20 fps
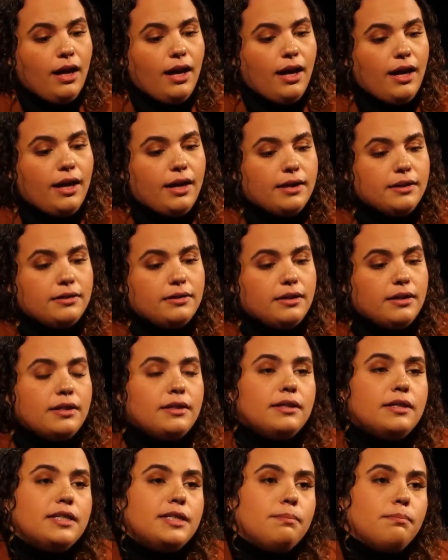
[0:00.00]
And
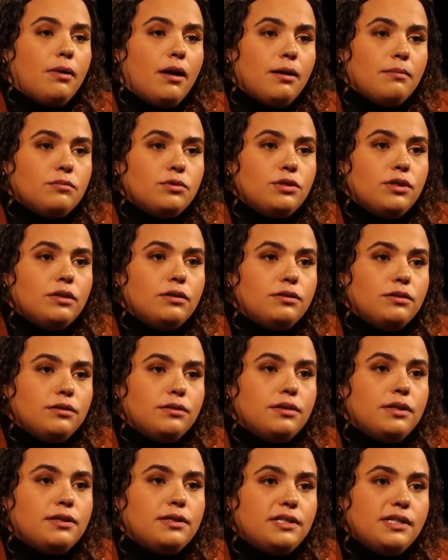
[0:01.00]
in this bomb shelter,
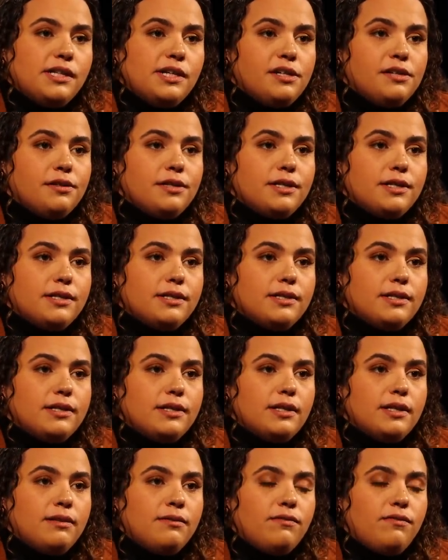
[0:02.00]
the terrorists,
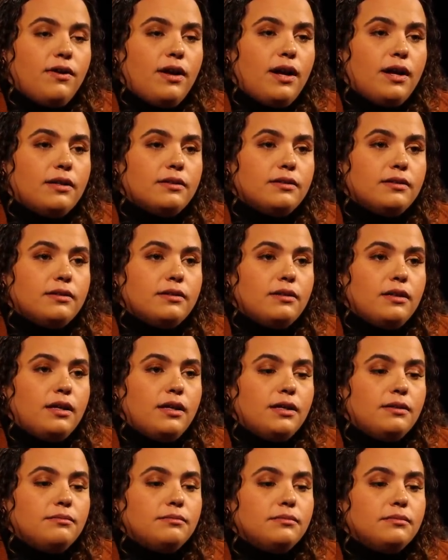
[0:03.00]
in fact,
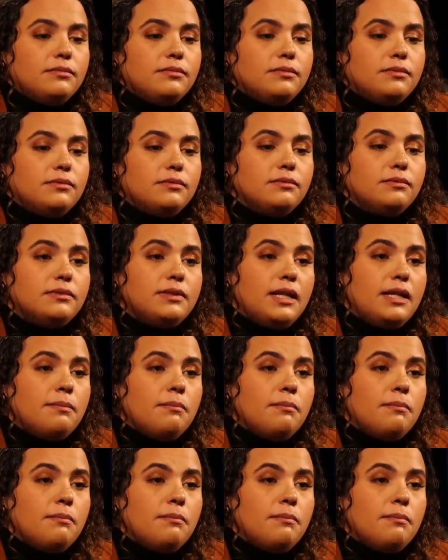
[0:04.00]
they